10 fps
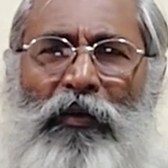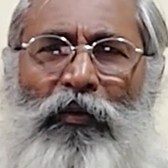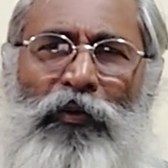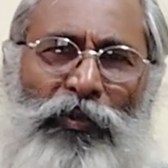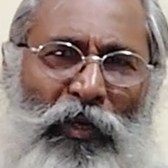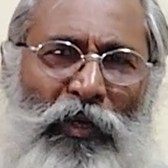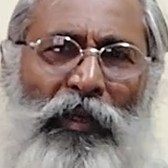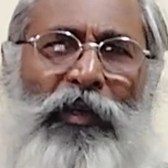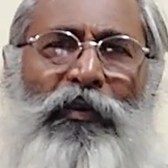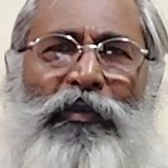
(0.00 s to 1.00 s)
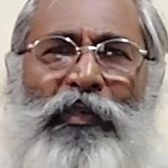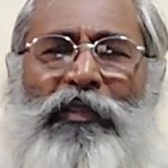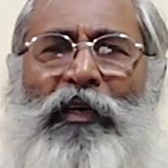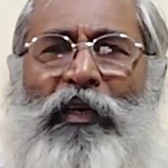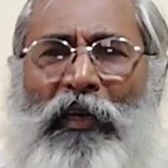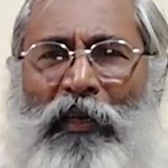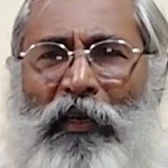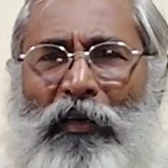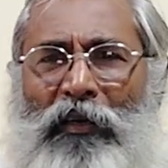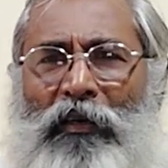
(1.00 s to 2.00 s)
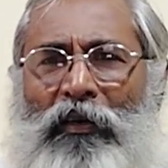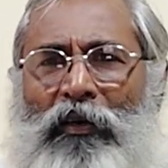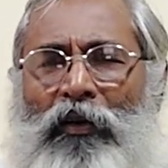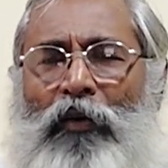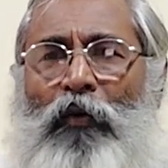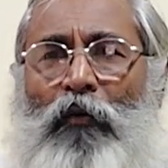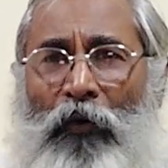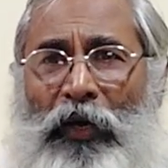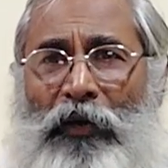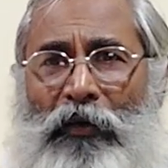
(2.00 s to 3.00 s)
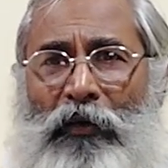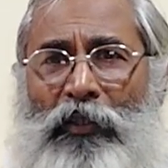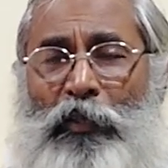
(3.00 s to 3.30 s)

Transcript: usually gives us the color white,